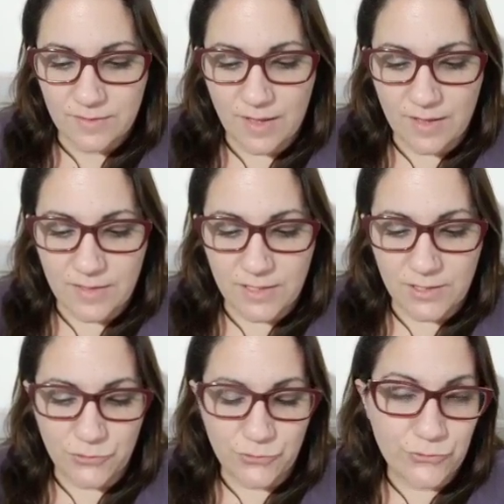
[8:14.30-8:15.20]
that they
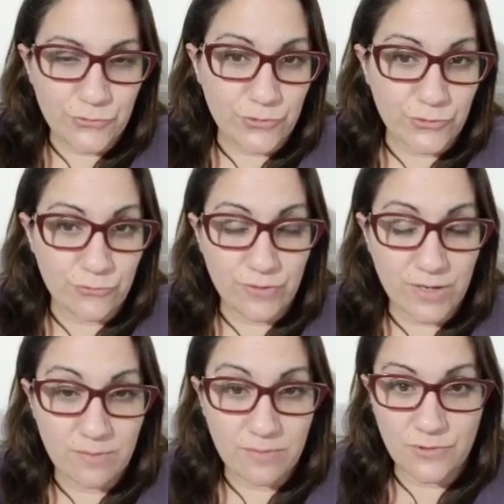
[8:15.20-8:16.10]
knew or
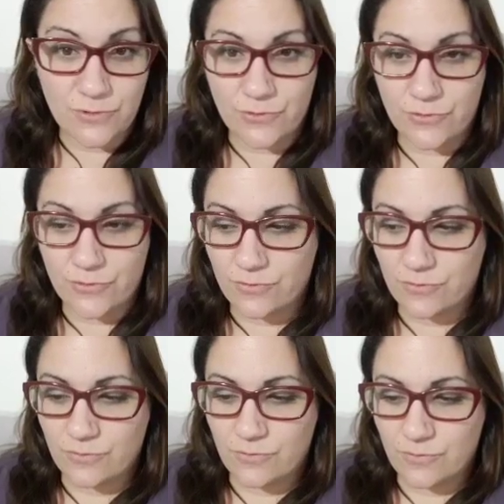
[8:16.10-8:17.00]
dreamed or
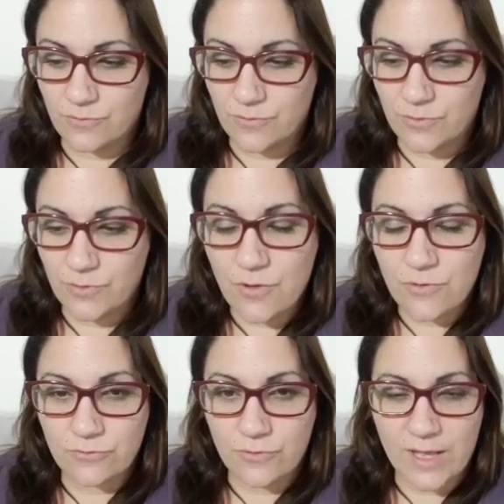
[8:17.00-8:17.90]

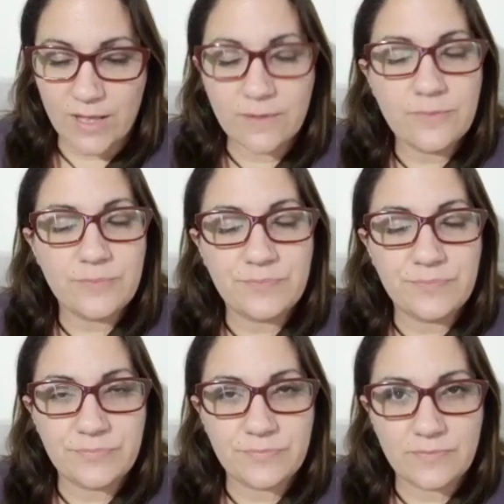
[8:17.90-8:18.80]
known well.
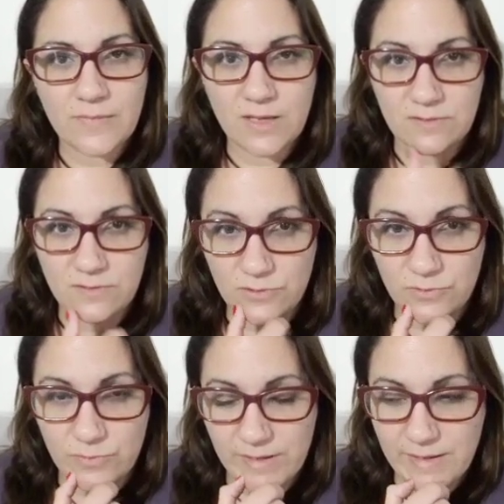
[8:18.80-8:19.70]
It
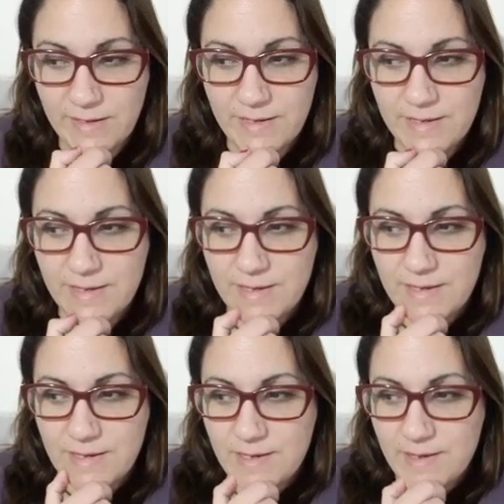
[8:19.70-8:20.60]
could be.
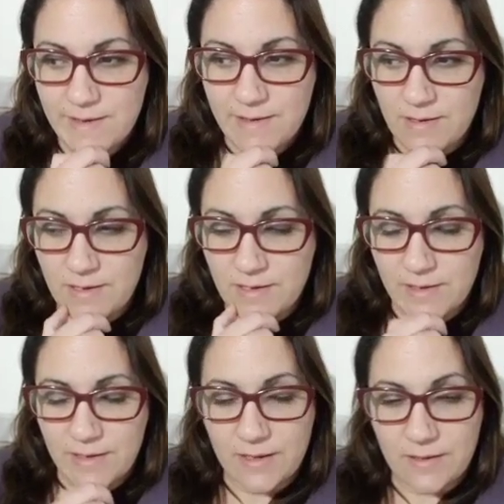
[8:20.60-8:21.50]

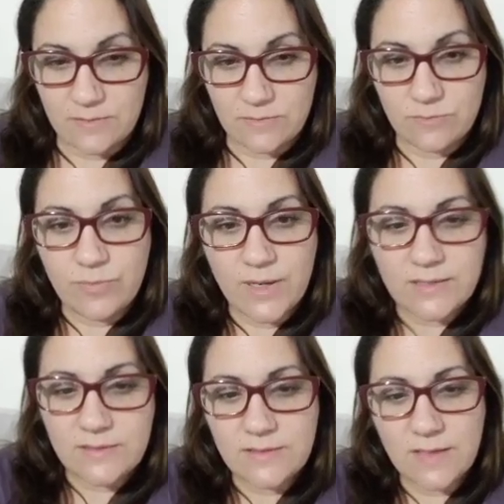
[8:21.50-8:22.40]

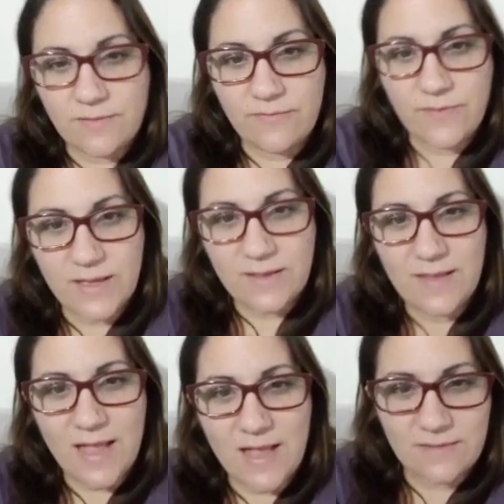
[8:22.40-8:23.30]
But I think
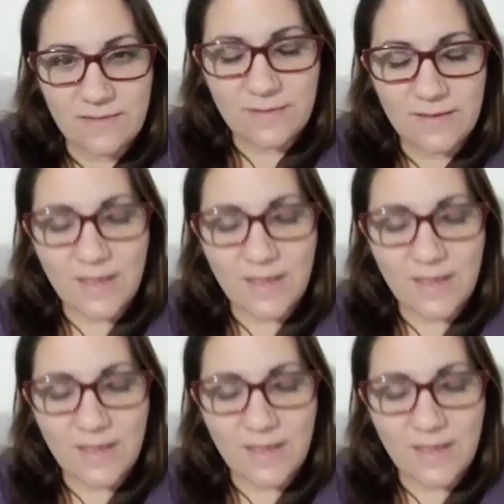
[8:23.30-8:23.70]
that,